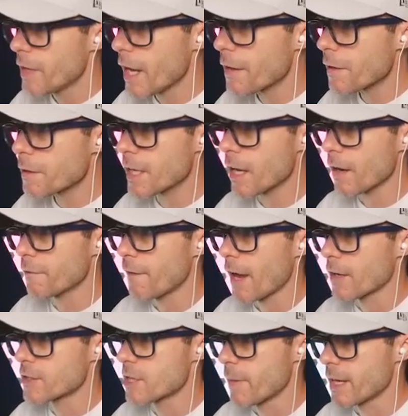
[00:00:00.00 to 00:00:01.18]
The other thing I
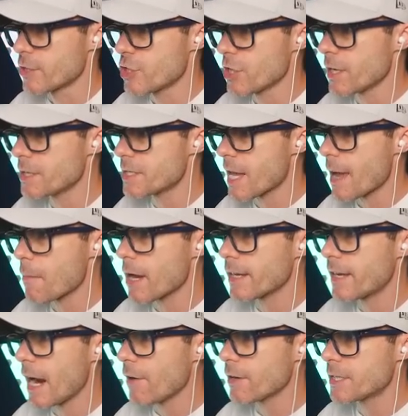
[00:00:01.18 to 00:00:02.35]
failed to mention is that my
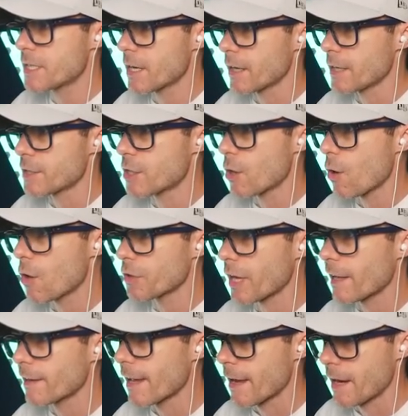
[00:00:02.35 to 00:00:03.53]
character is called
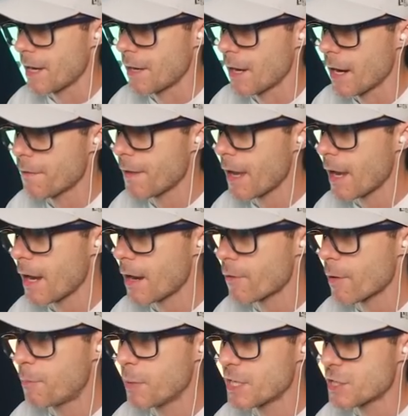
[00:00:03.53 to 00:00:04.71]
Elaine, and they're
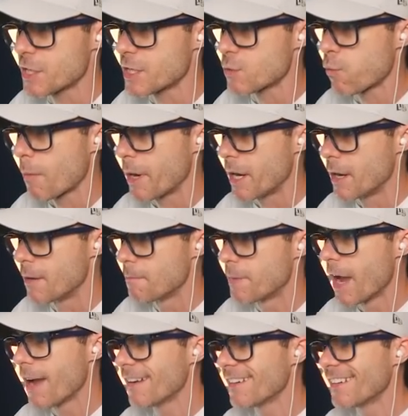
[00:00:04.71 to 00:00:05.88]
a businesswoman.
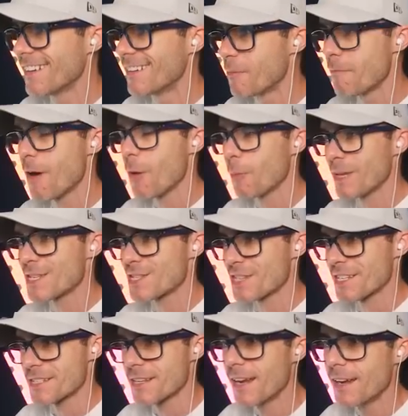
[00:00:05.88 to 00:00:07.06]
No
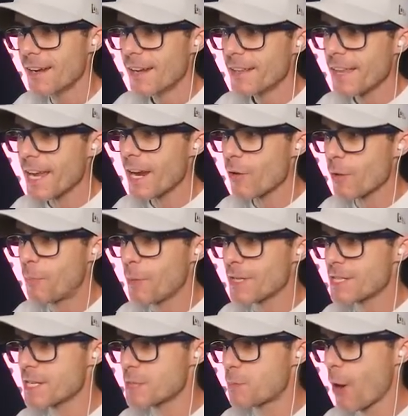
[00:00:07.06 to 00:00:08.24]
business. They are a
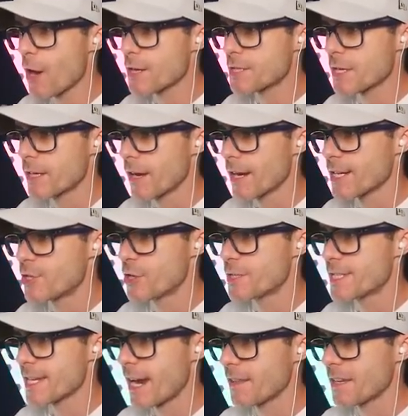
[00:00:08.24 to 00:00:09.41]
business person, I should
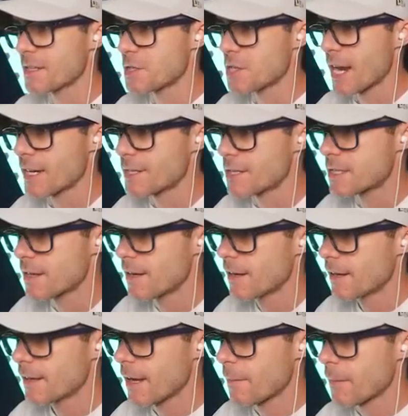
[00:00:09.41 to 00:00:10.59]
say, these days.
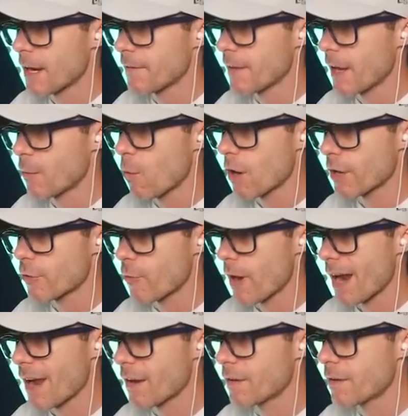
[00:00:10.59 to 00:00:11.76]
Yep, and they're walking
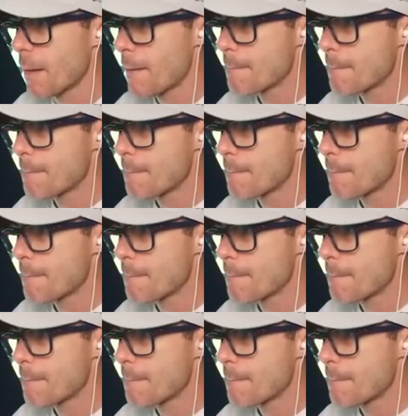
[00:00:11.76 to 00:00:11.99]
around